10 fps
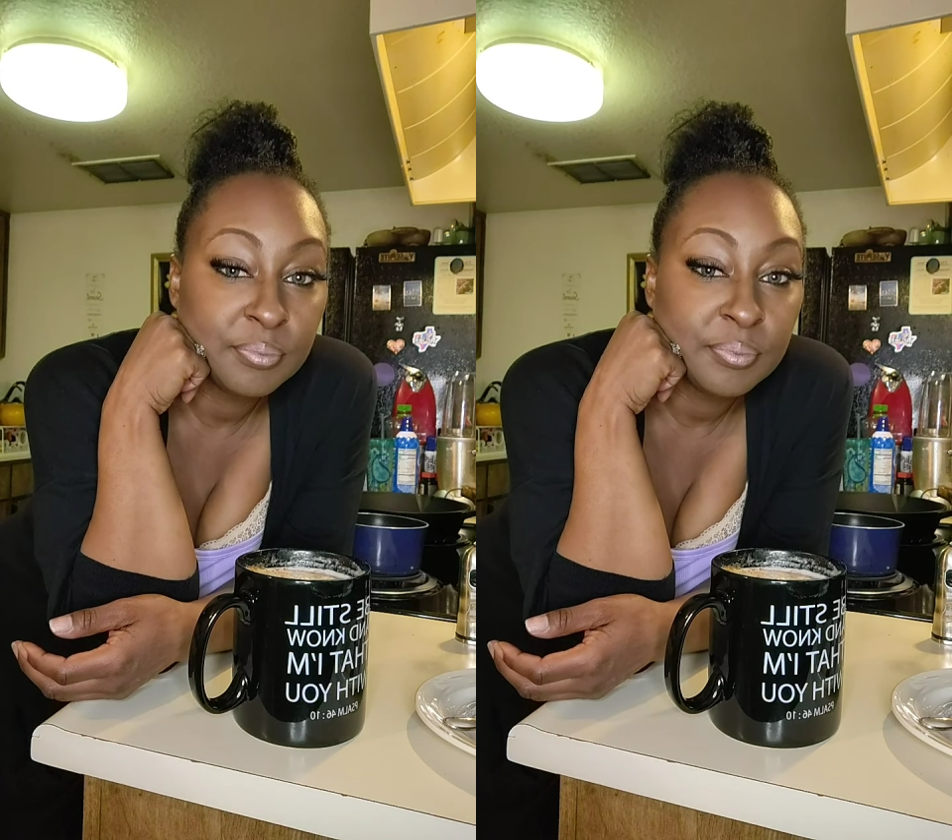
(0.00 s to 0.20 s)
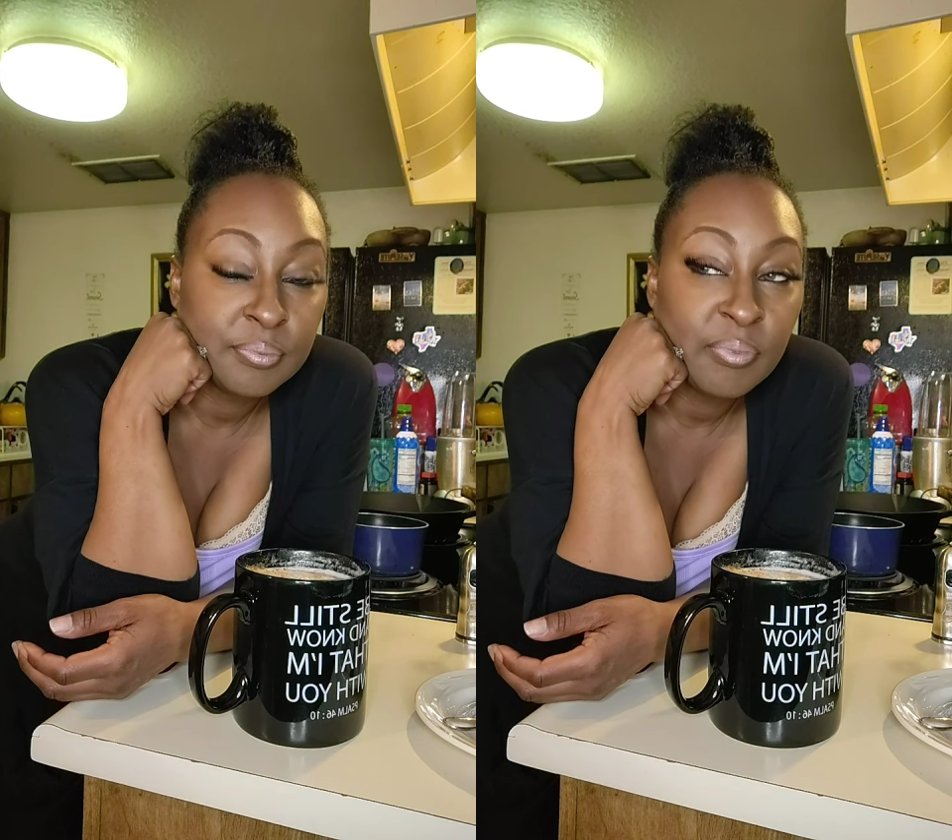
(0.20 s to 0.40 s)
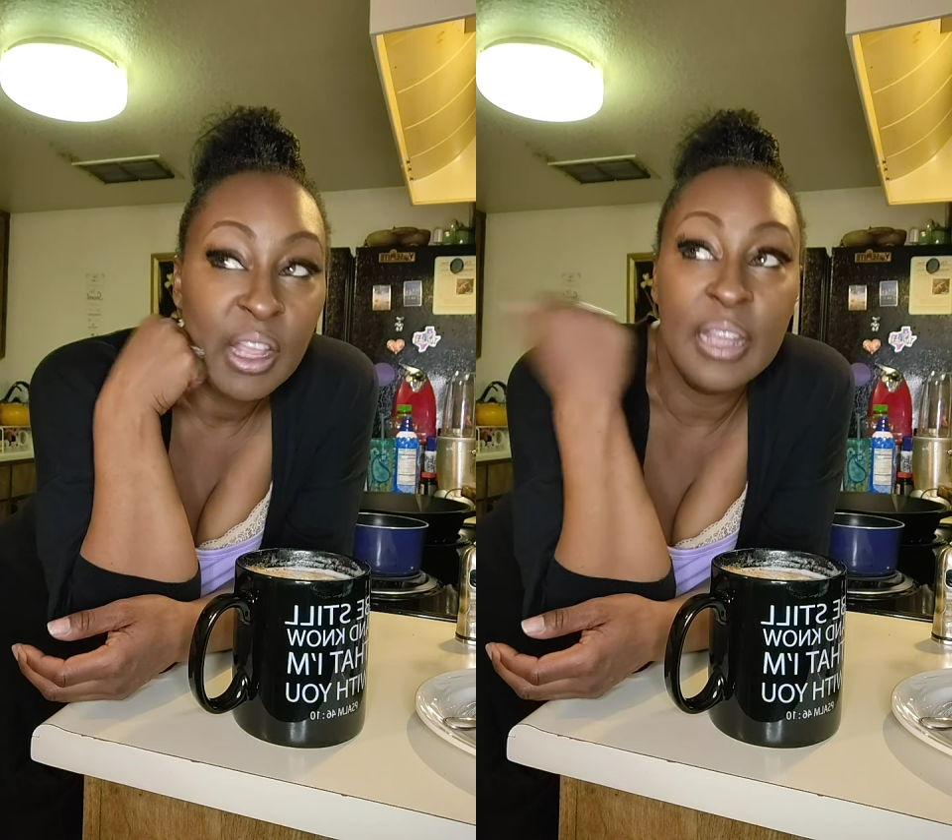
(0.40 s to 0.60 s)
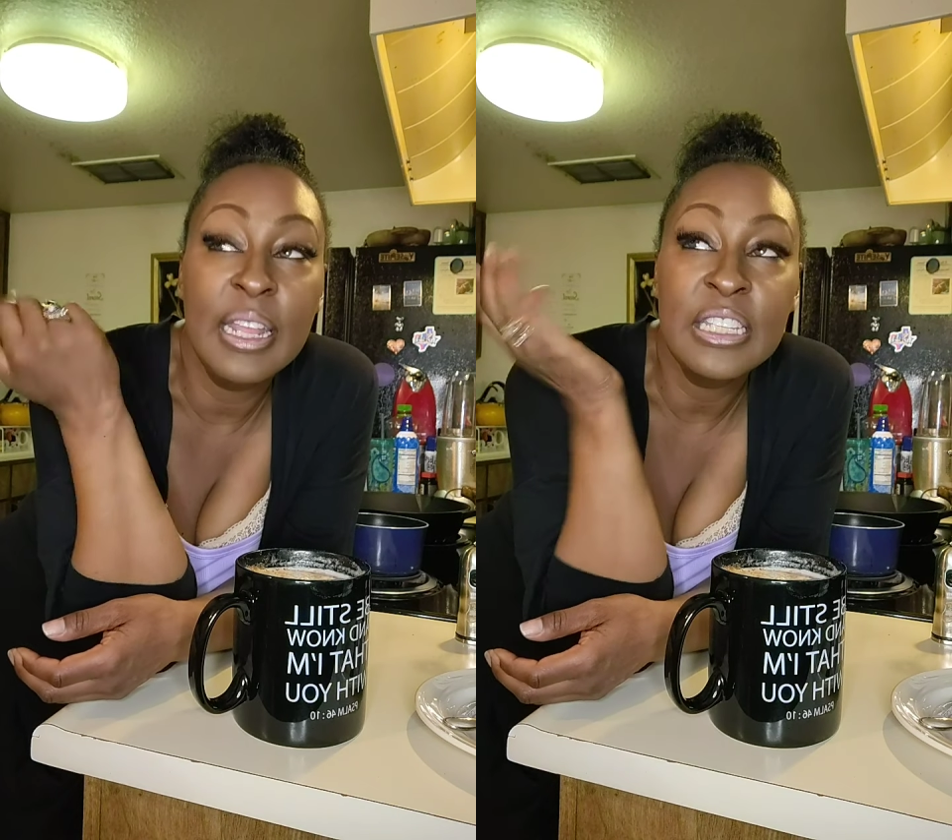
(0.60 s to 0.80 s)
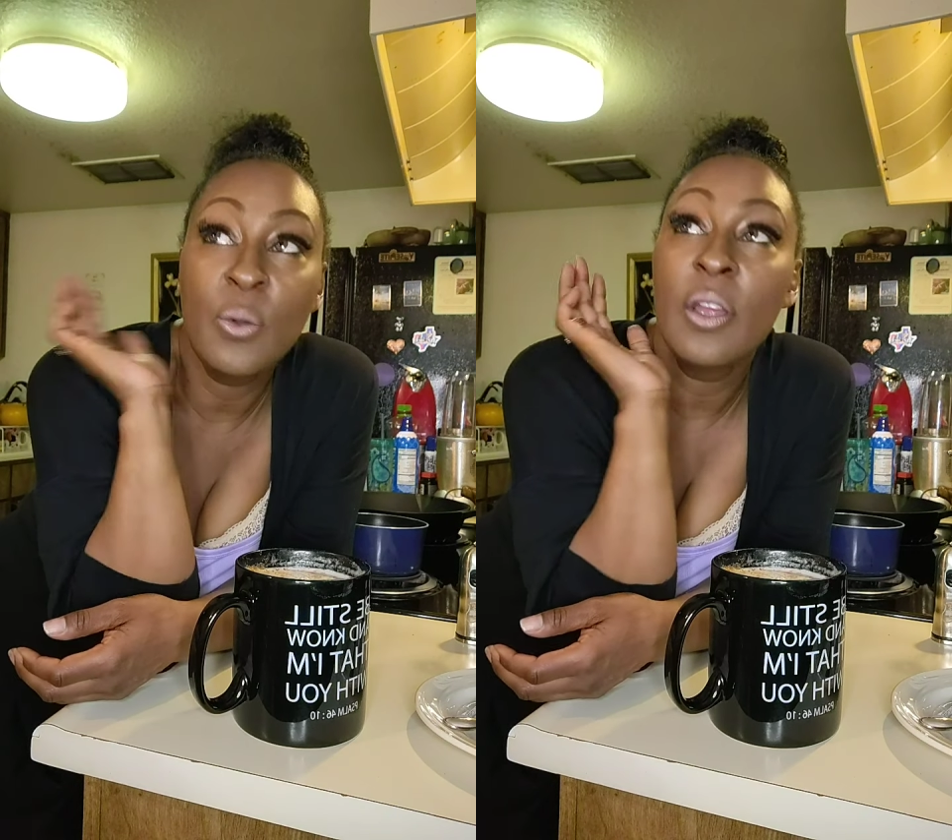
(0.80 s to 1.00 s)
and that's
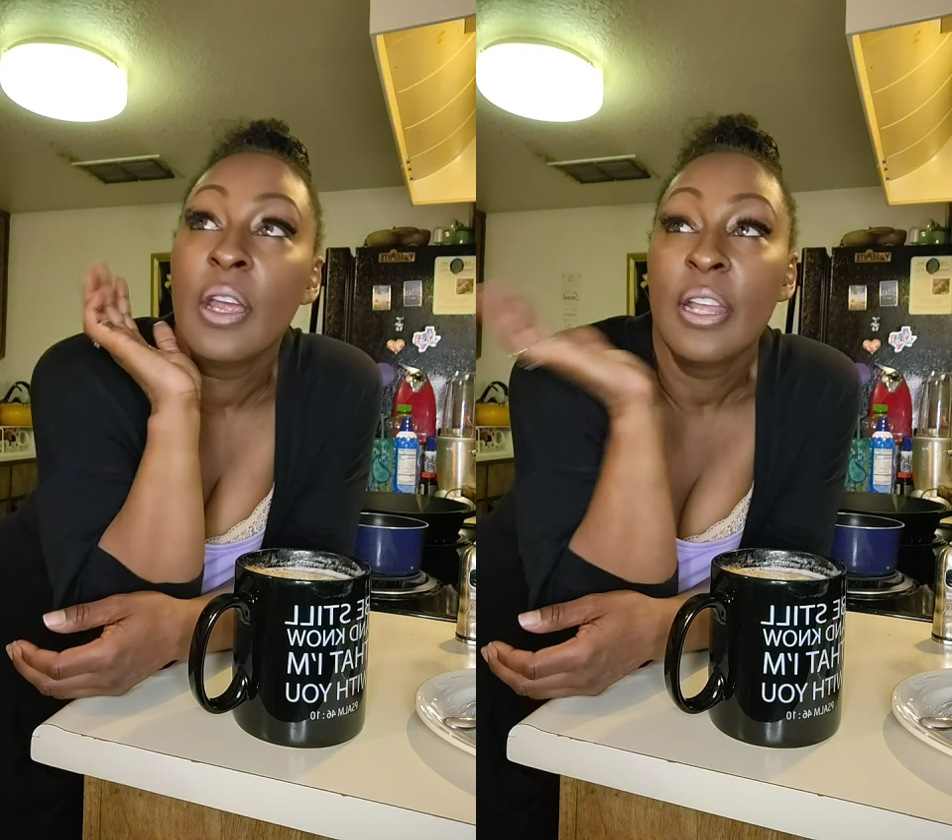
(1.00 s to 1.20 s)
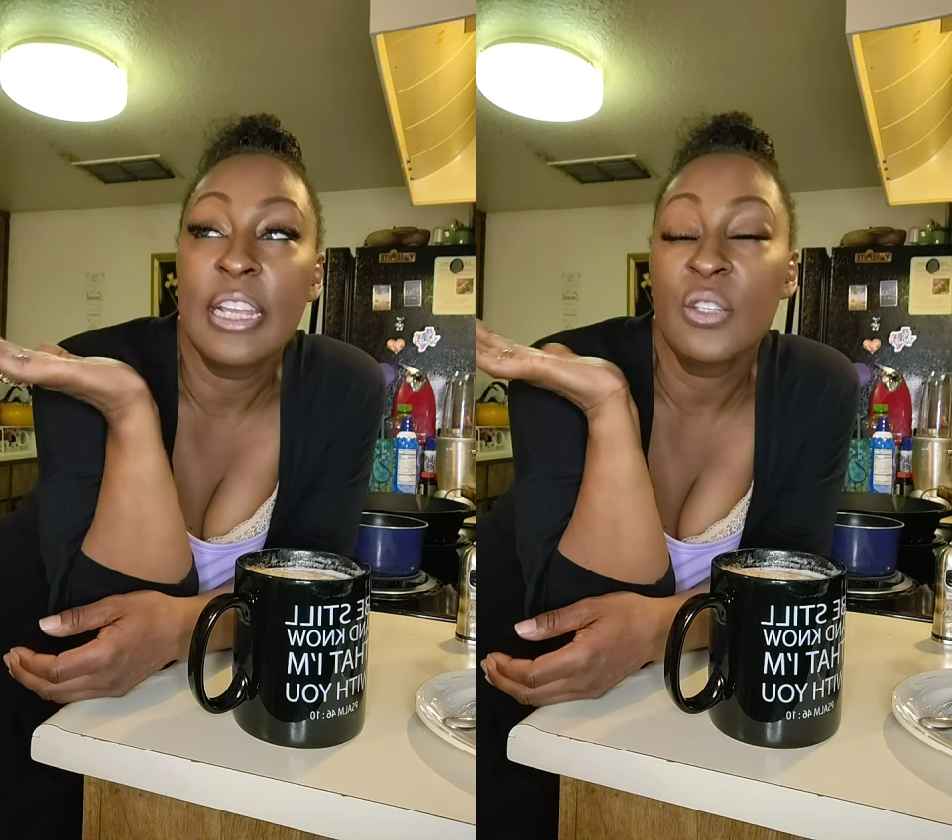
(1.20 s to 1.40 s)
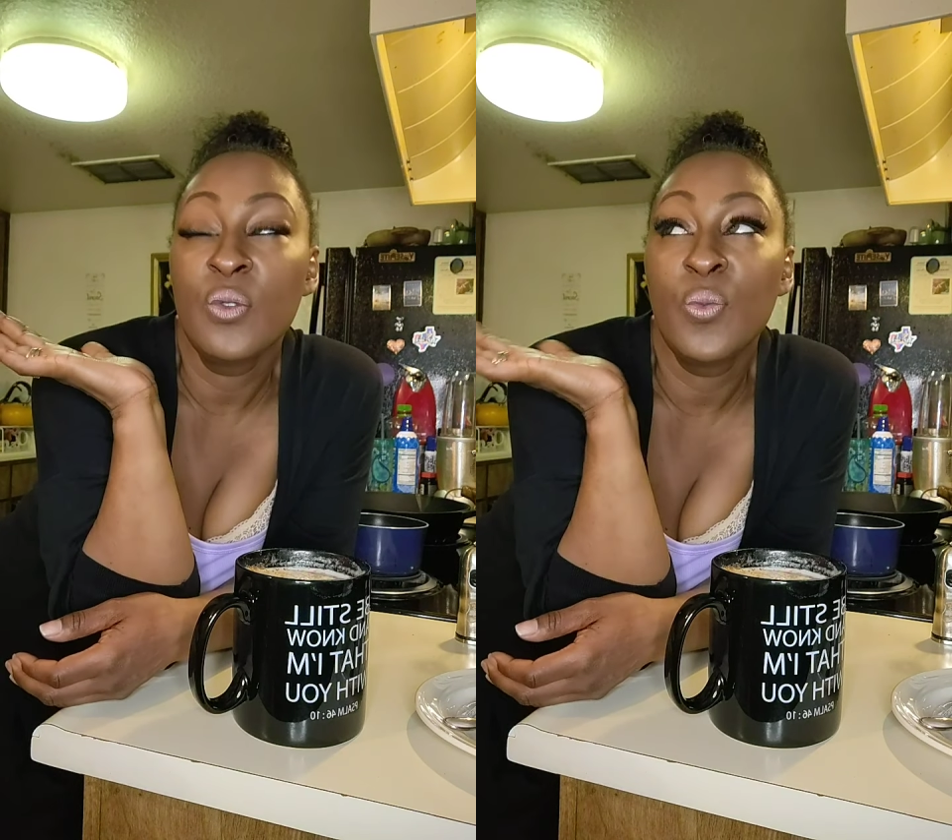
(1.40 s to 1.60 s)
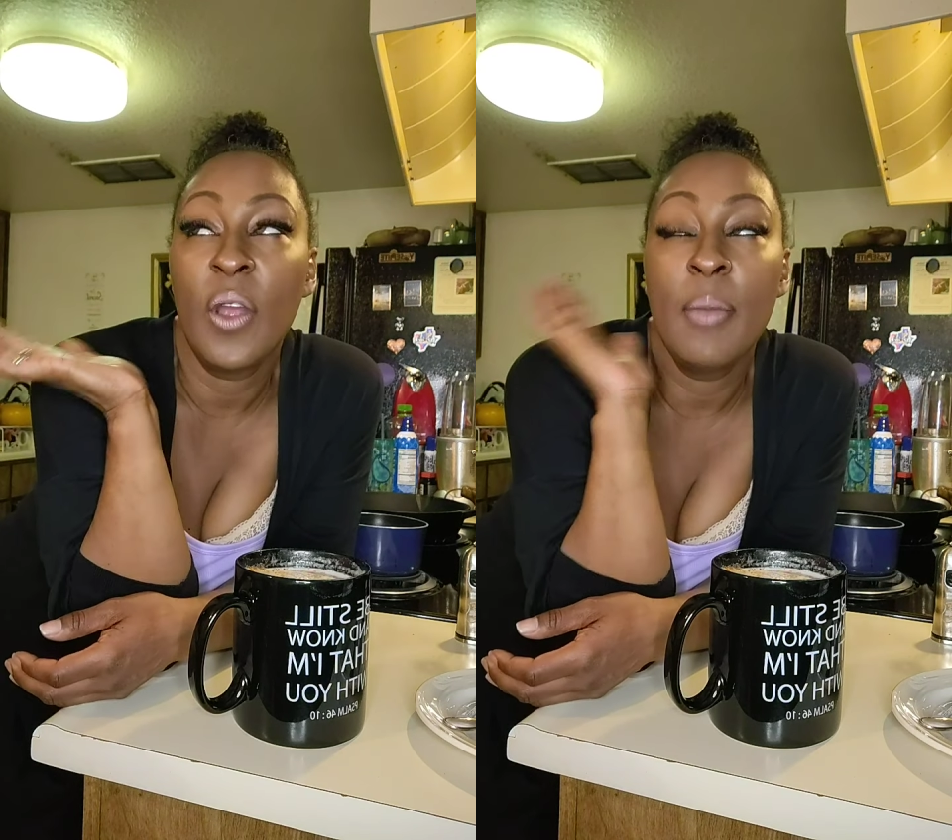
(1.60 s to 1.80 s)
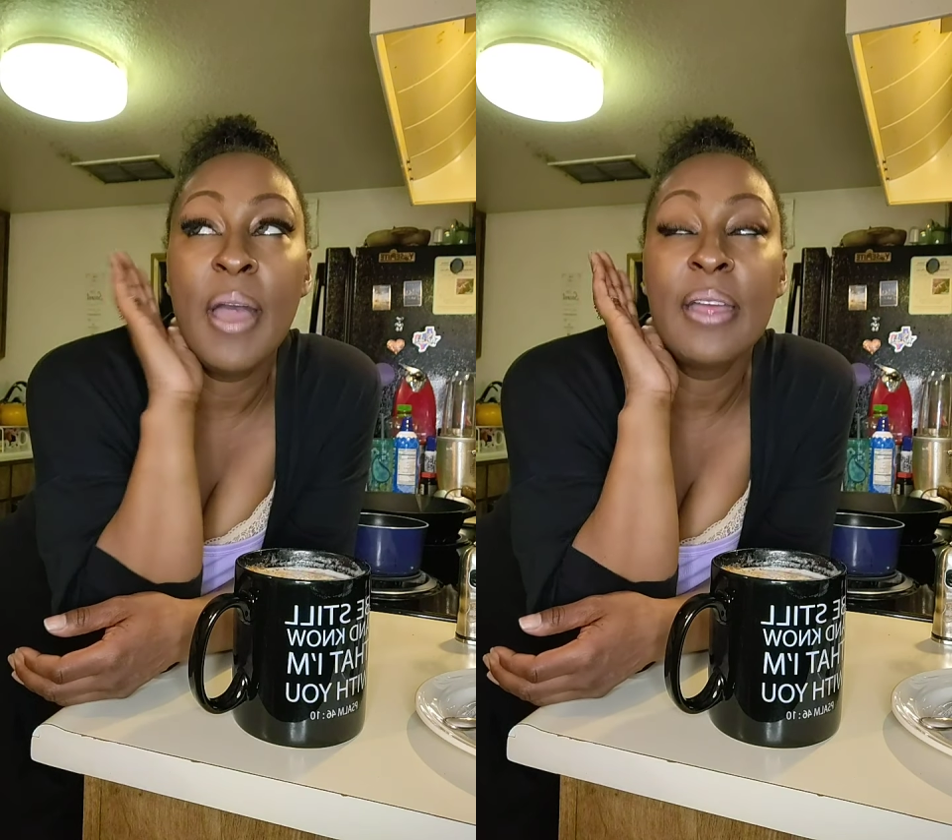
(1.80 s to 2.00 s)
where that's just where I'm
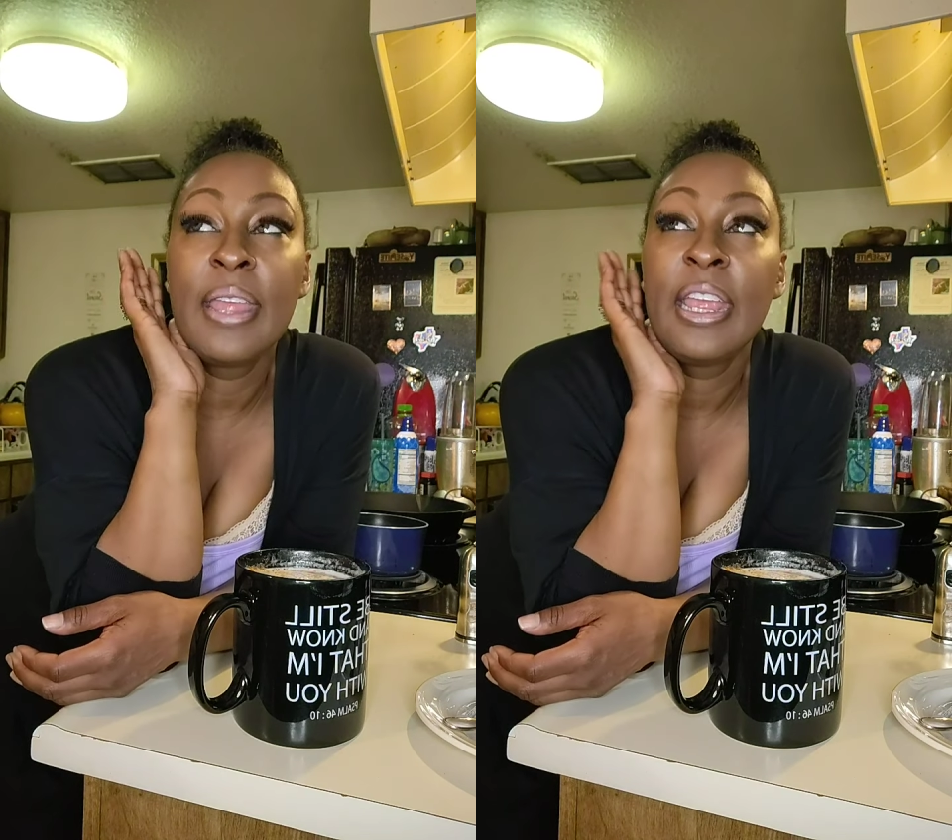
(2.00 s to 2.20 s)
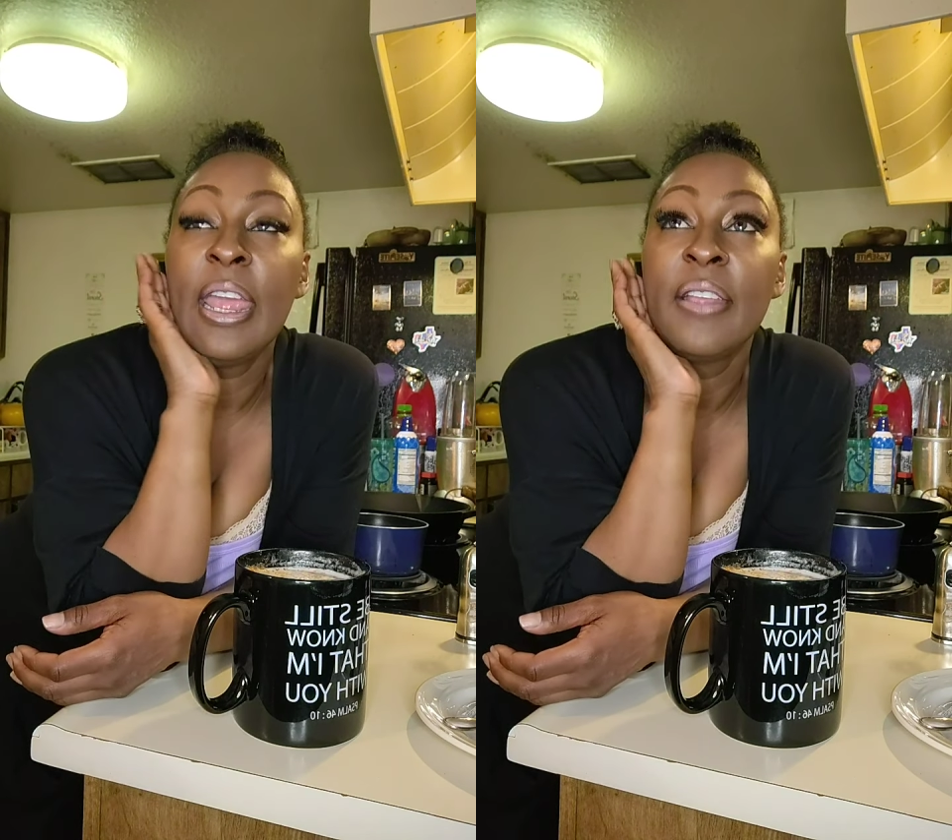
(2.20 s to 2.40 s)
at like in